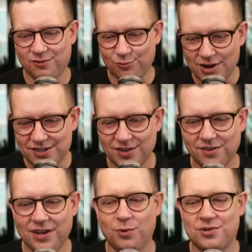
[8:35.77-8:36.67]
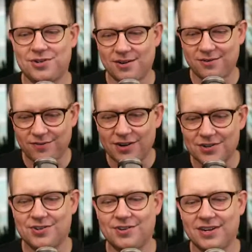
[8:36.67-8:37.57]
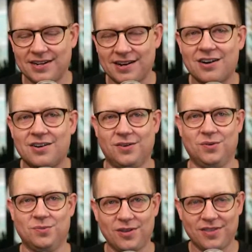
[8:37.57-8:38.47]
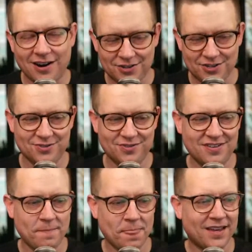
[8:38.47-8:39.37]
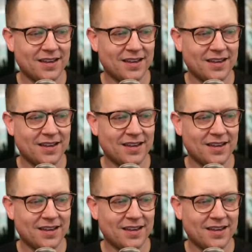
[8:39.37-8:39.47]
of wonder that we're trying to foster in our home with our children.